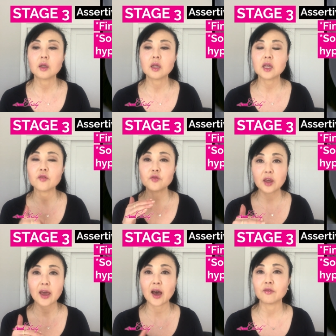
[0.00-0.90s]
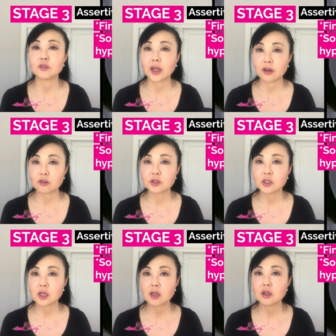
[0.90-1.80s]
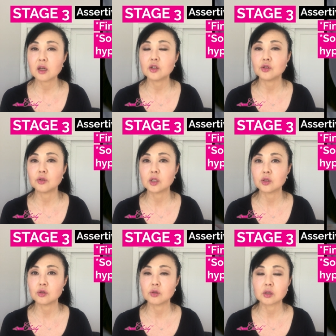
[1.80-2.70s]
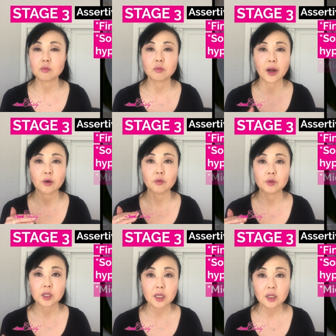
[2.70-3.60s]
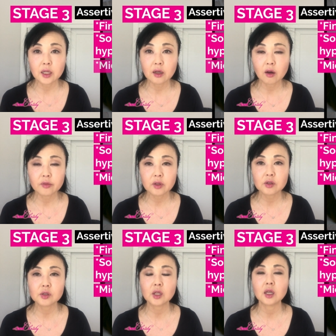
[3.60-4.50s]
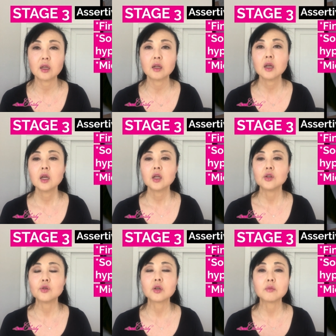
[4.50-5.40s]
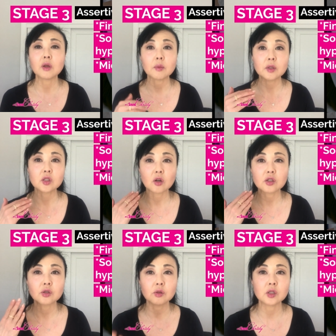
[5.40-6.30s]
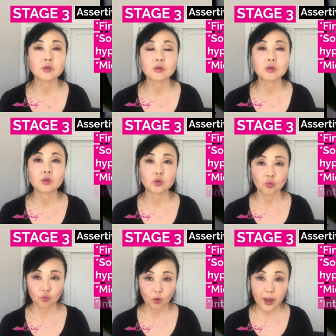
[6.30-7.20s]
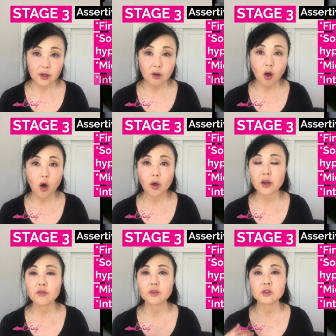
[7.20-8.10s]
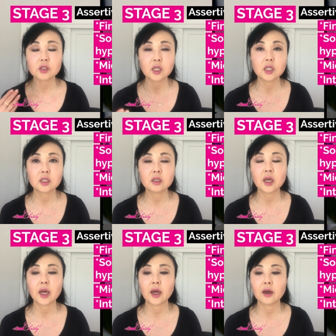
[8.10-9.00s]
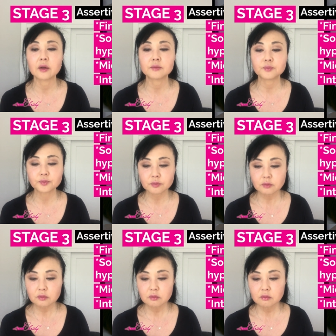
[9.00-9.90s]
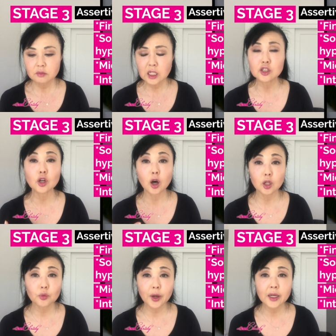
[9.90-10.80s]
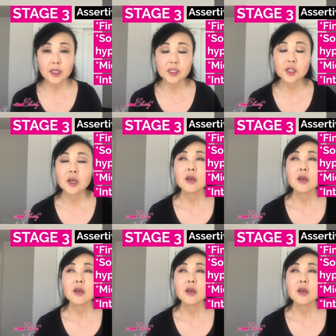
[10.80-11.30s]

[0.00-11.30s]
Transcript: if they have lighter skin, you can do some microneedling on their skin. You can maybe start to introduce retinol if their skin can tolerate it